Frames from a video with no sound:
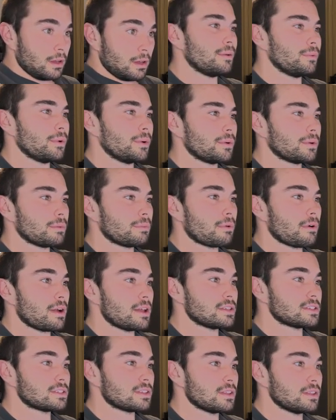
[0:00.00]
We want to
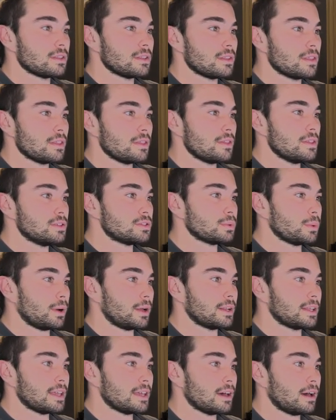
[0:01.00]
press this
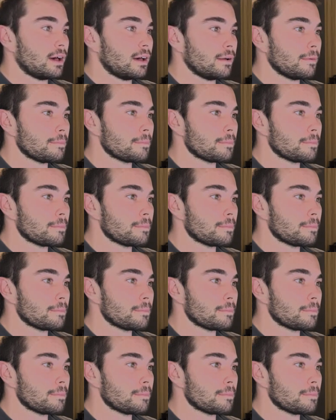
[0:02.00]
one here,